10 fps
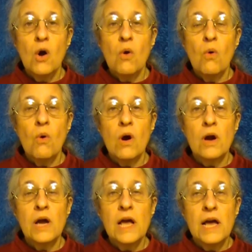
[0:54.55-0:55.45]

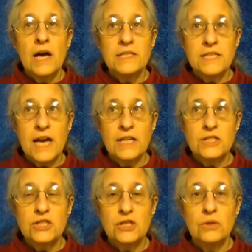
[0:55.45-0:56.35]
or
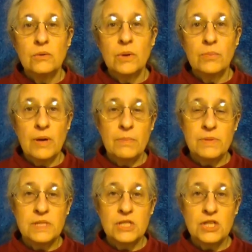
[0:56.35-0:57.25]
attached to a
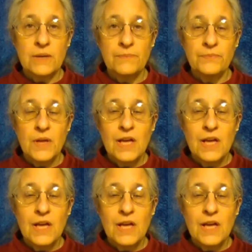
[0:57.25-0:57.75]
preposition.